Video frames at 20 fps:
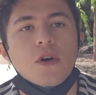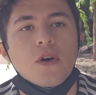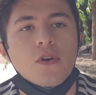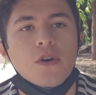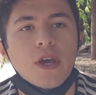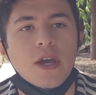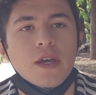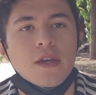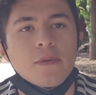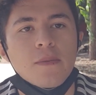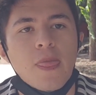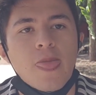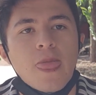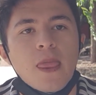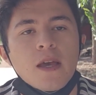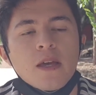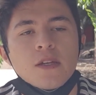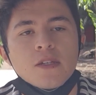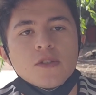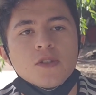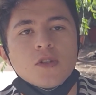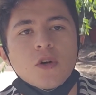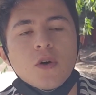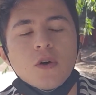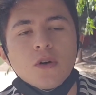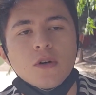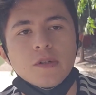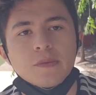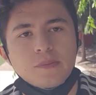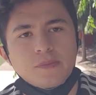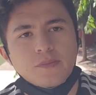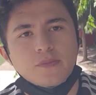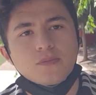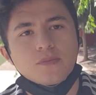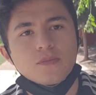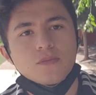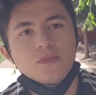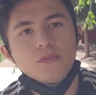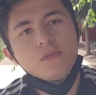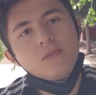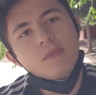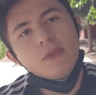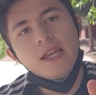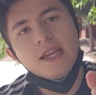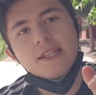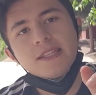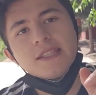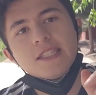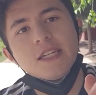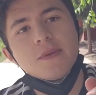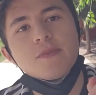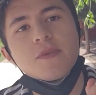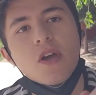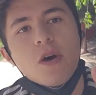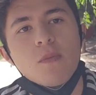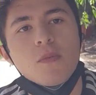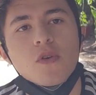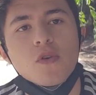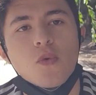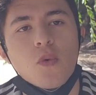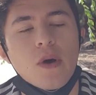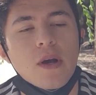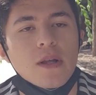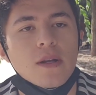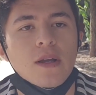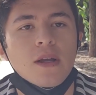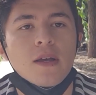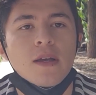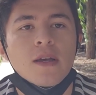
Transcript: Okay, so tip number 1: